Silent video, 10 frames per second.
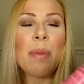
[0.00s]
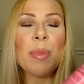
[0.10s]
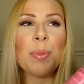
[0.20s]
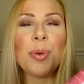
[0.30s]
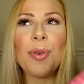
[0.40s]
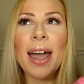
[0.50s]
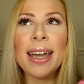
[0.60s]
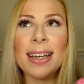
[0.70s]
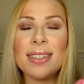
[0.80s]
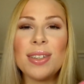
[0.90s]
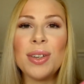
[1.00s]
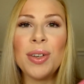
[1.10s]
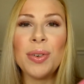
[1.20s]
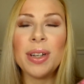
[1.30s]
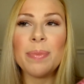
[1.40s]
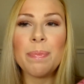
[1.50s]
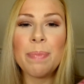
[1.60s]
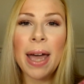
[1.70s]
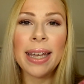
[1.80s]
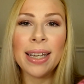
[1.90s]
Prior to
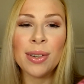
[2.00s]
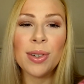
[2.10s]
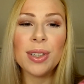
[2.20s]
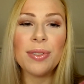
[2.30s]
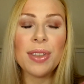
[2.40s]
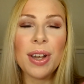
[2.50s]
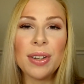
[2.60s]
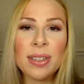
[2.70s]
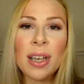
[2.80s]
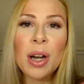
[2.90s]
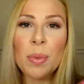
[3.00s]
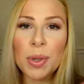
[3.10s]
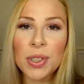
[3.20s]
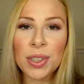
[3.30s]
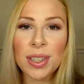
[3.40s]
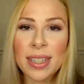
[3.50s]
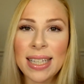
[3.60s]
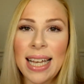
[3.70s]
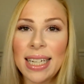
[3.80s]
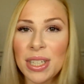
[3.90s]
buying all of those butter glosses
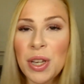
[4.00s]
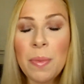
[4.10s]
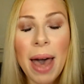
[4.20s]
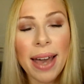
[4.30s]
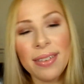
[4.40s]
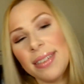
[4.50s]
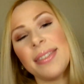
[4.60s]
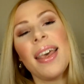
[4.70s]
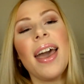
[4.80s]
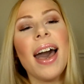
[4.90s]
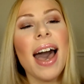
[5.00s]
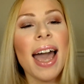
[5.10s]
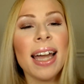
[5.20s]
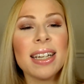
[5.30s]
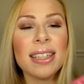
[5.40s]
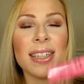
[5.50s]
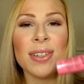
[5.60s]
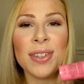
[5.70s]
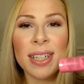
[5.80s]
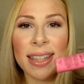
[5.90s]
at £2, I actually
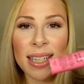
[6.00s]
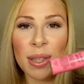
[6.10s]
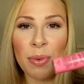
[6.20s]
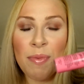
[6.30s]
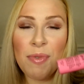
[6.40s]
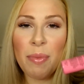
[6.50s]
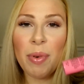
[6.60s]
ordered this one from a